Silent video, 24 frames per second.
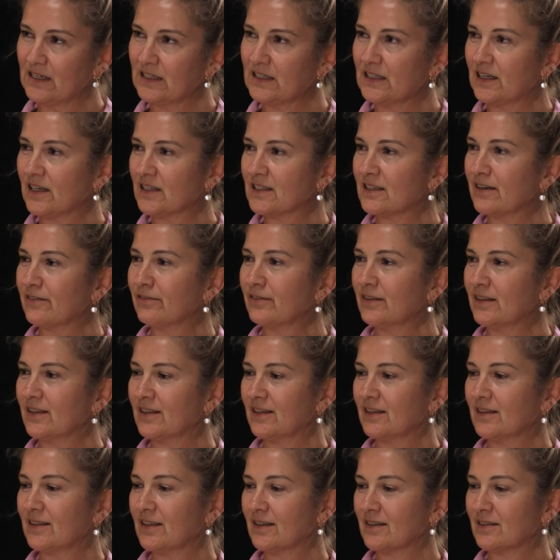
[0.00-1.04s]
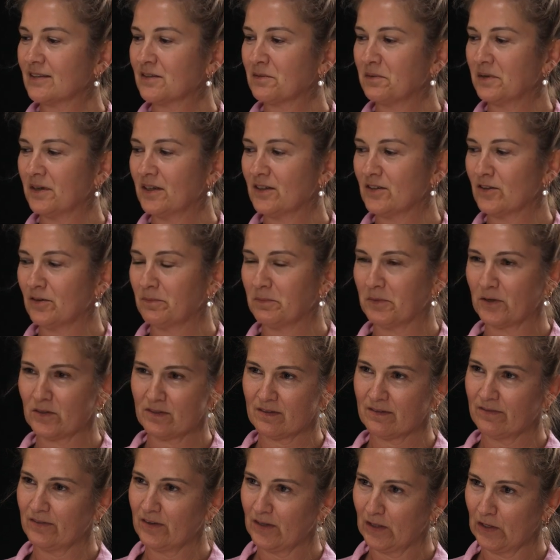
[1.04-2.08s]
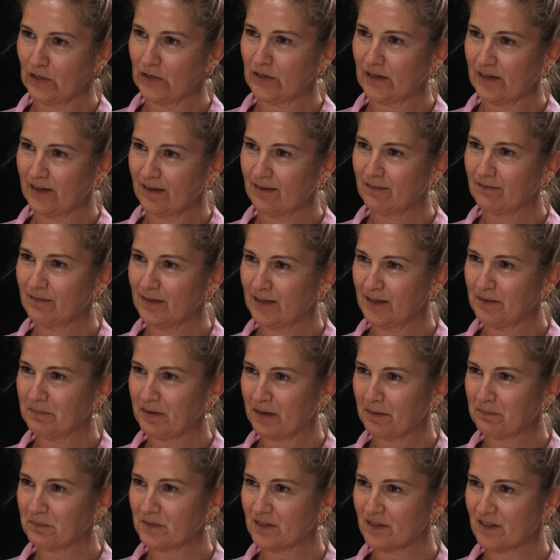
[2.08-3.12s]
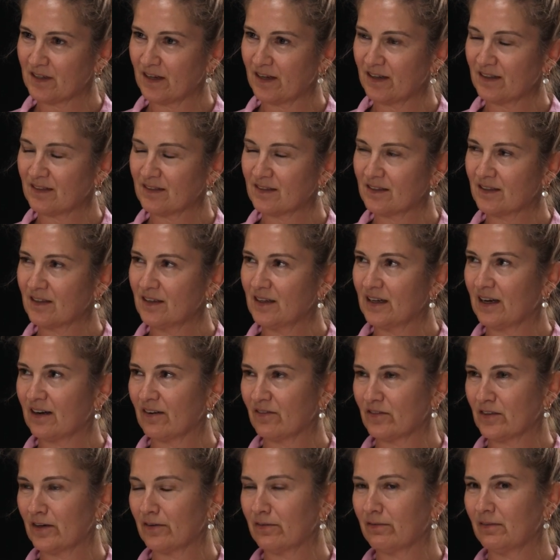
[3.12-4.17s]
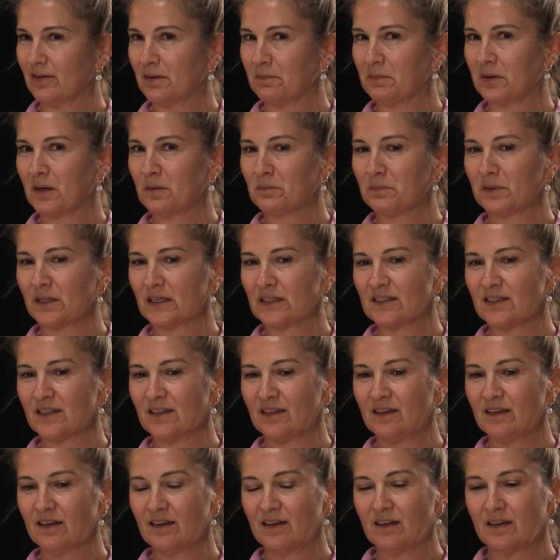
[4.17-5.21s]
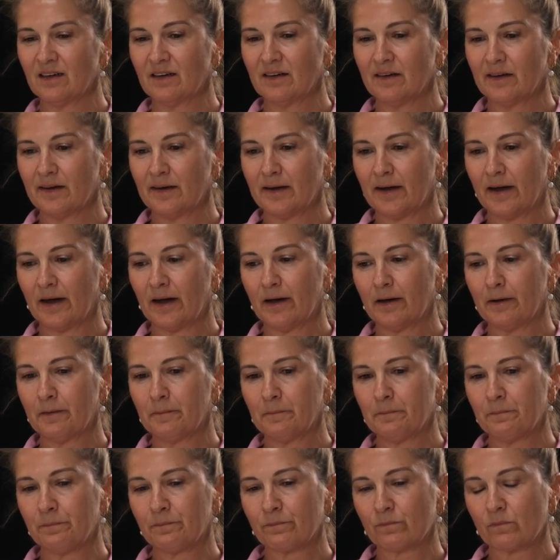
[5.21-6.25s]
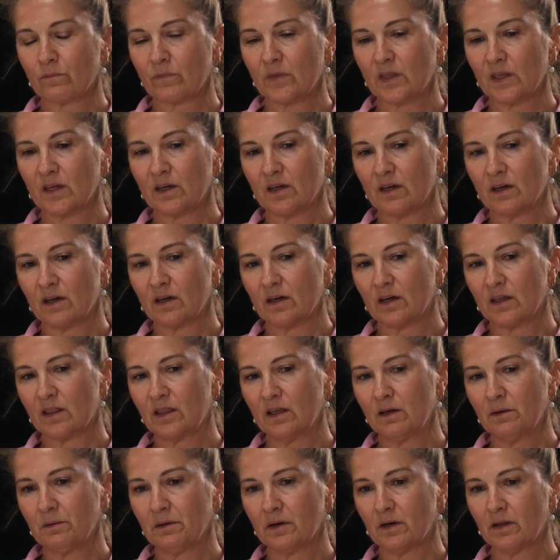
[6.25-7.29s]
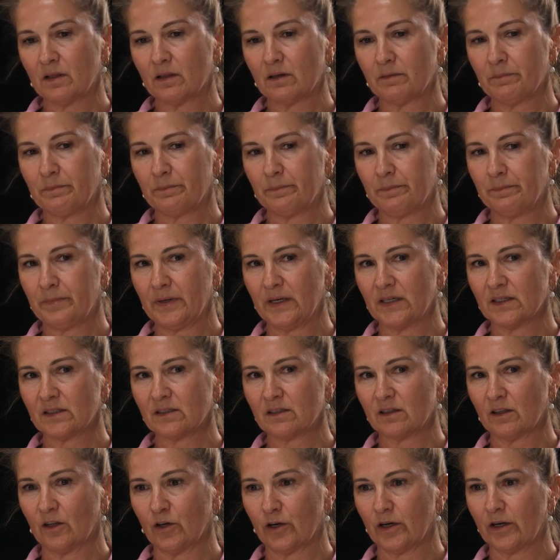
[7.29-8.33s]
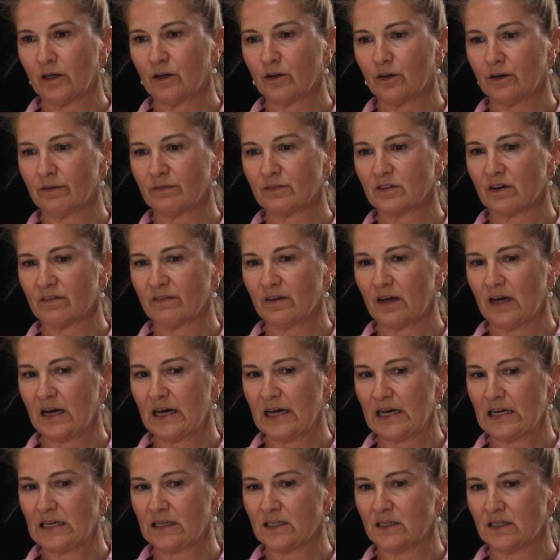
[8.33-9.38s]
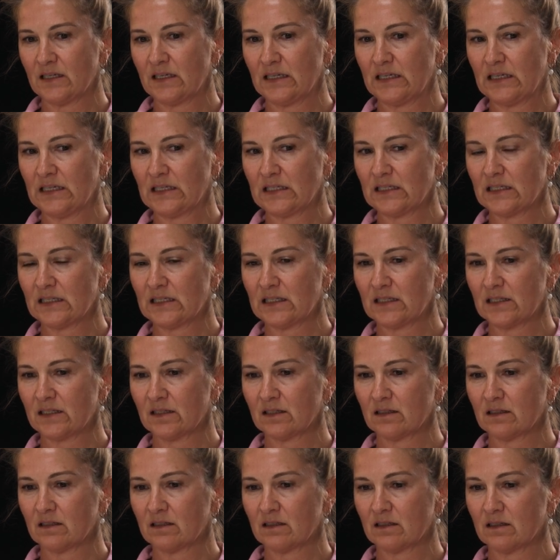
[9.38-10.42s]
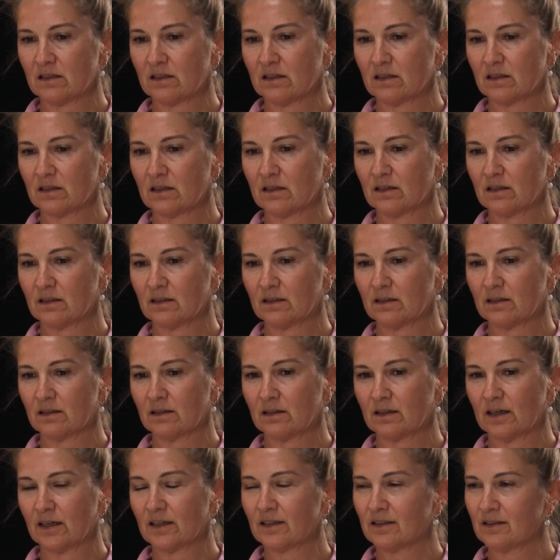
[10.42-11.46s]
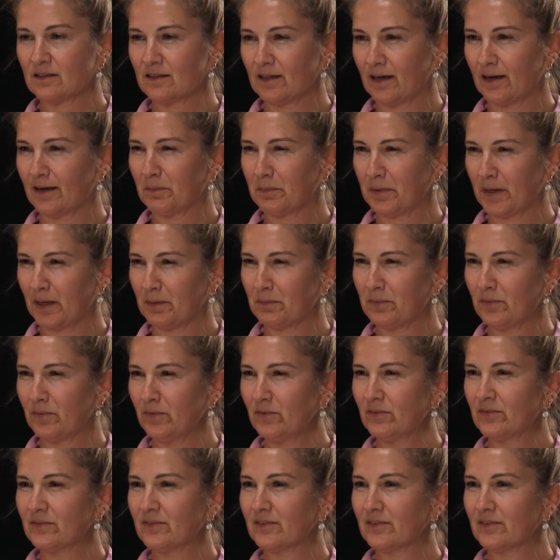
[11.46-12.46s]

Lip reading: Yeah, I definitely think that's where you do most of your learning, when you make mistakes, and I've definitely made plenty. I think one of the biggest learning curves I've had is understanding people